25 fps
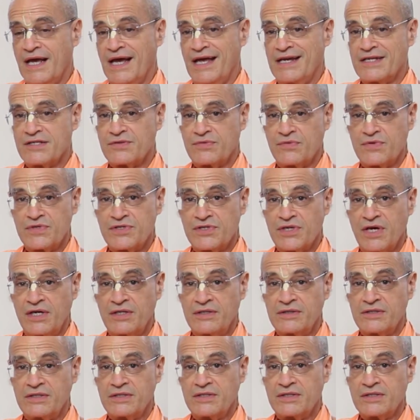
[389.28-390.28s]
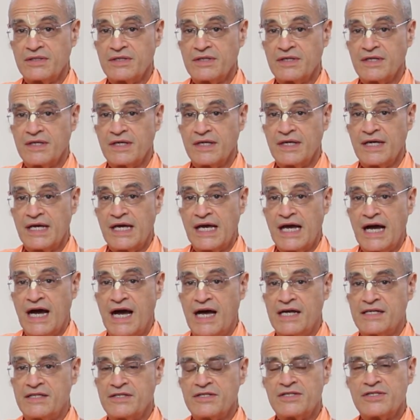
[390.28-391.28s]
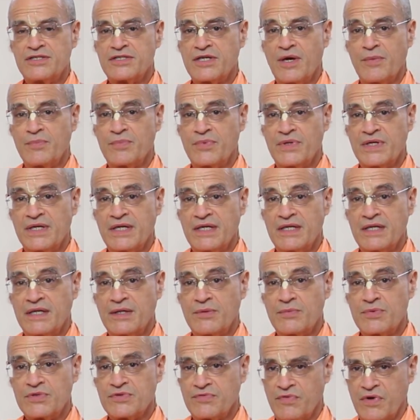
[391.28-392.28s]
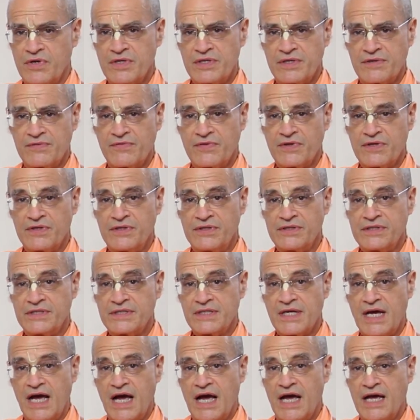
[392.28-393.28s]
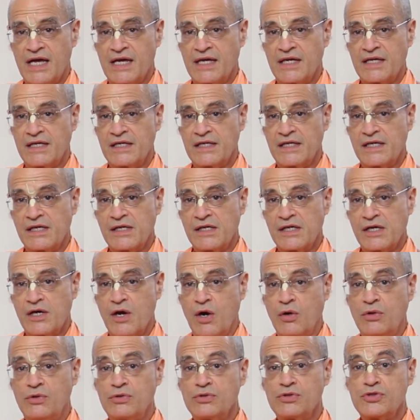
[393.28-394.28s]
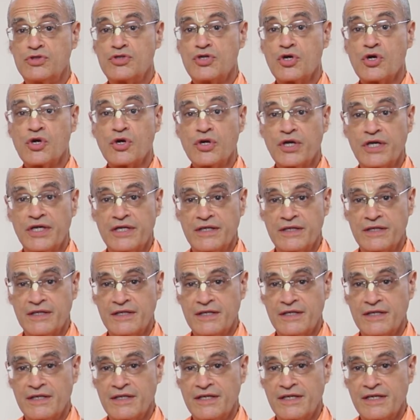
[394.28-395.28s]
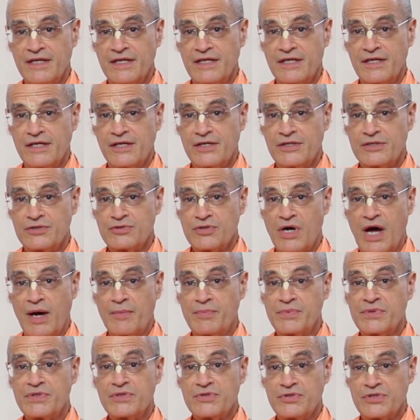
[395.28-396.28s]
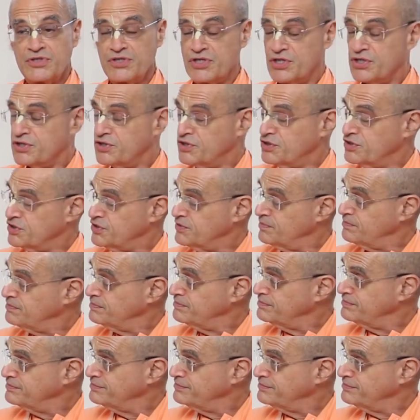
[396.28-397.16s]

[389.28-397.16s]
And as a result, I did something that was very difficult. I cold turkey dropped cheese.